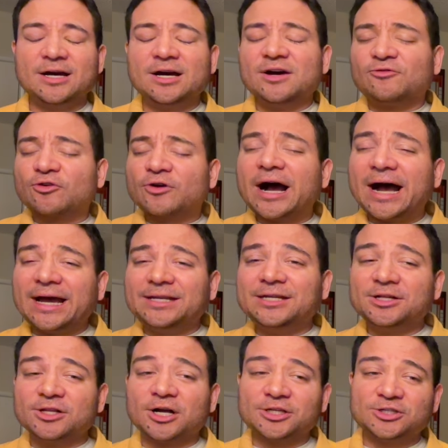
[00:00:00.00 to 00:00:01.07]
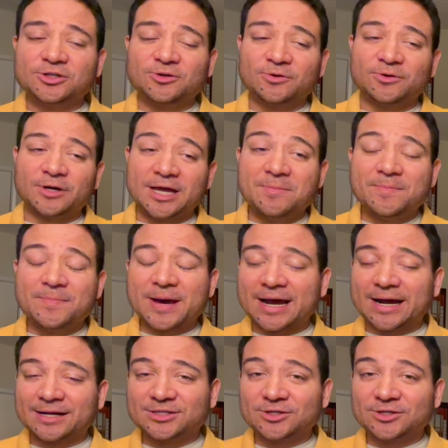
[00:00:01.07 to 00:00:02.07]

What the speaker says: for ideological impact.